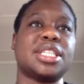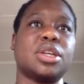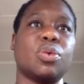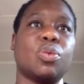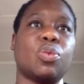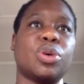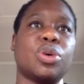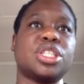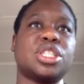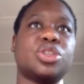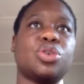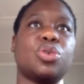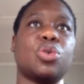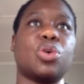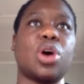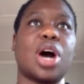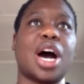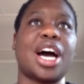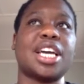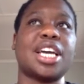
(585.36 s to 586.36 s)
was
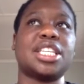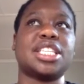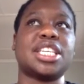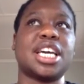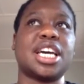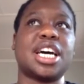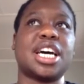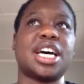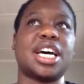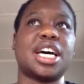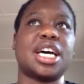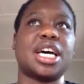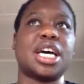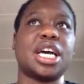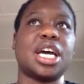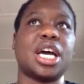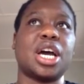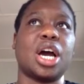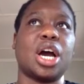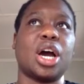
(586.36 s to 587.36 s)
your idea
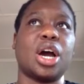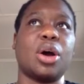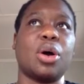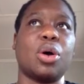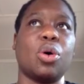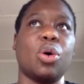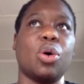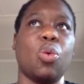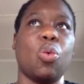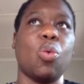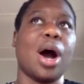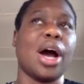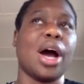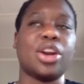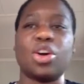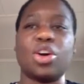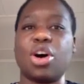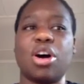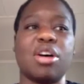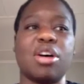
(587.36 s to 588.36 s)

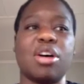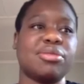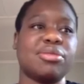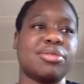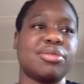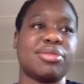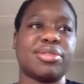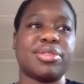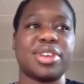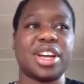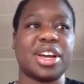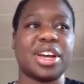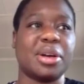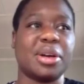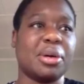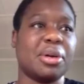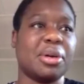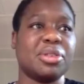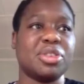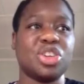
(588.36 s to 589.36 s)
one of
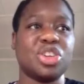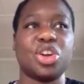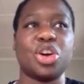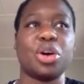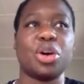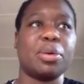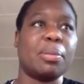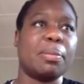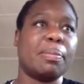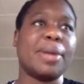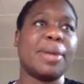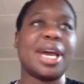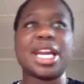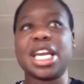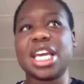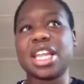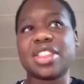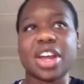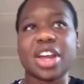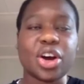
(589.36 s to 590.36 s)

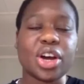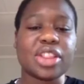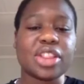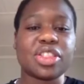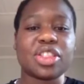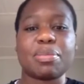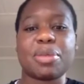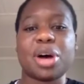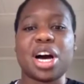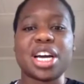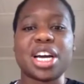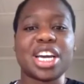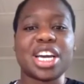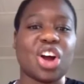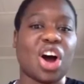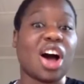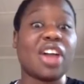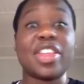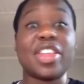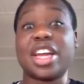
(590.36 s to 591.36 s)
many that are in the market?
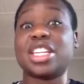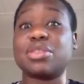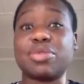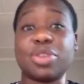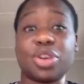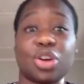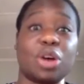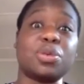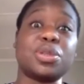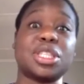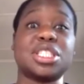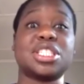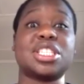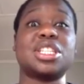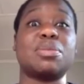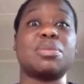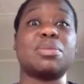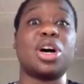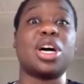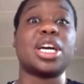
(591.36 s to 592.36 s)
Are there different options in
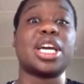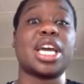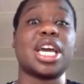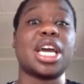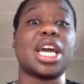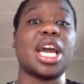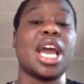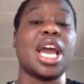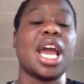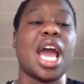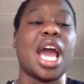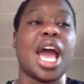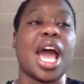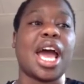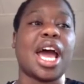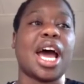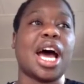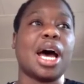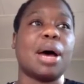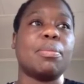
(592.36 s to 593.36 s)
the market?
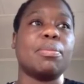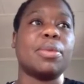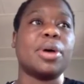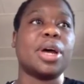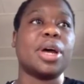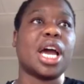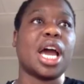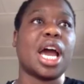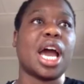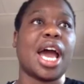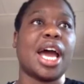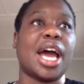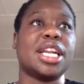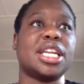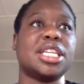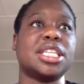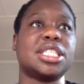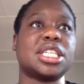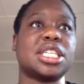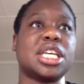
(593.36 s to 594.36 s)

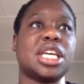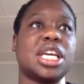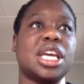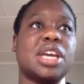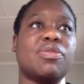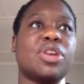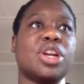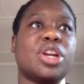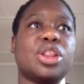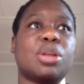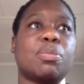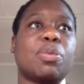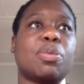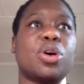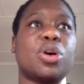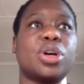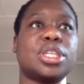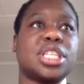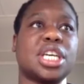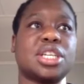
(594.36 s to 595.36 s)
And even in the
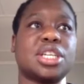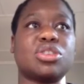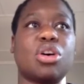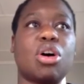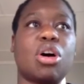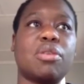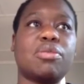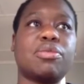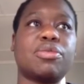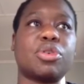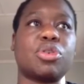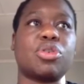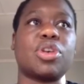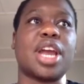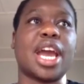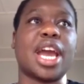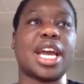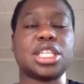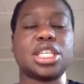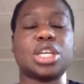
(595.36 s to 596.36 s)
process of
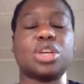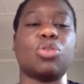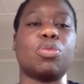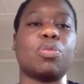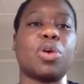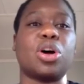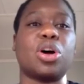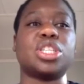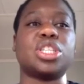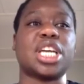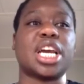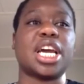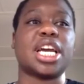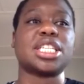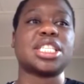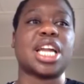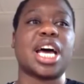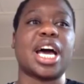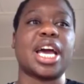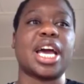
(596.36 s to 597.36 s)
creating your
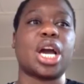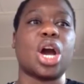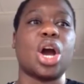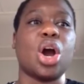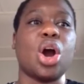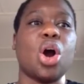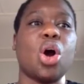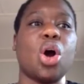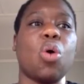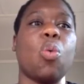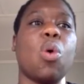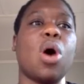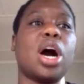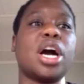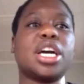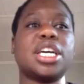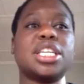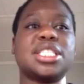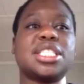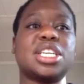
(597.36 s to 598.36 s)
project, like what
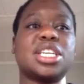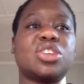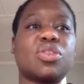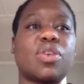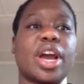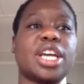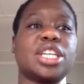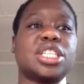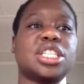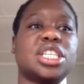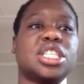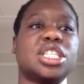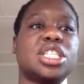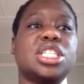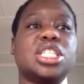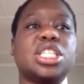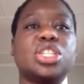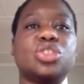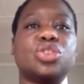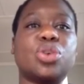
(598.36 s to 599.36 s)
considerations
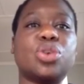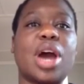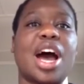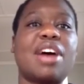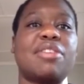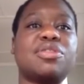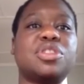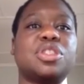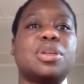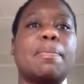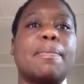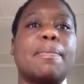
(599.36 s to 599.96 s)
did you have to